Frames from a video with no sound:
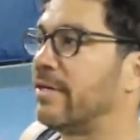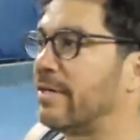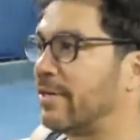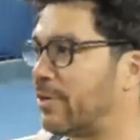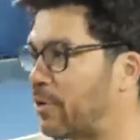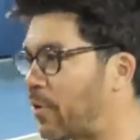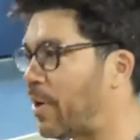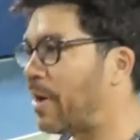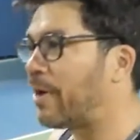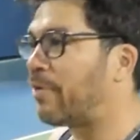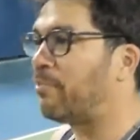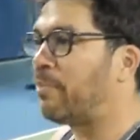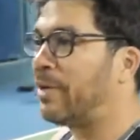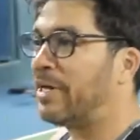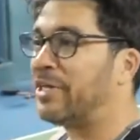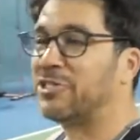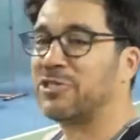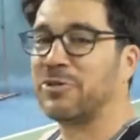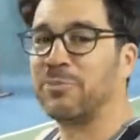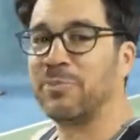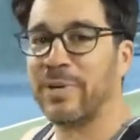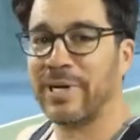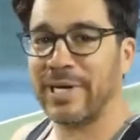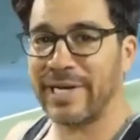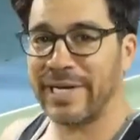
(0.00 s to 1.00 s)
go out and make
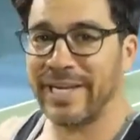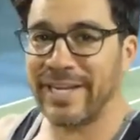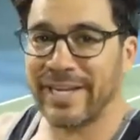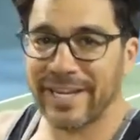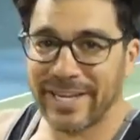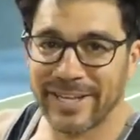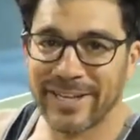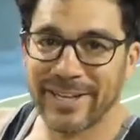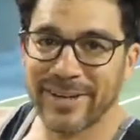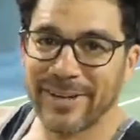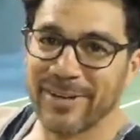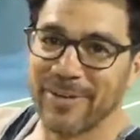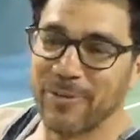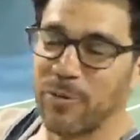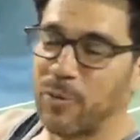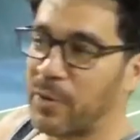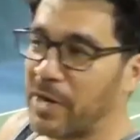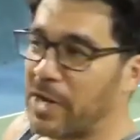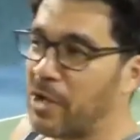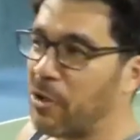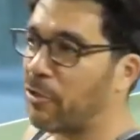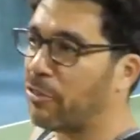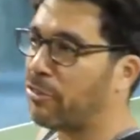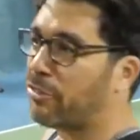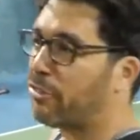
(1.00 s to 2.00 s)
some money,
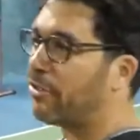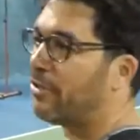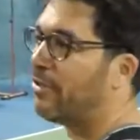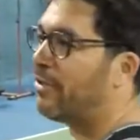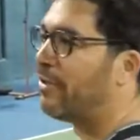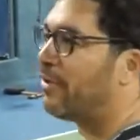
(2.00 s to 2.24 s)
wealth,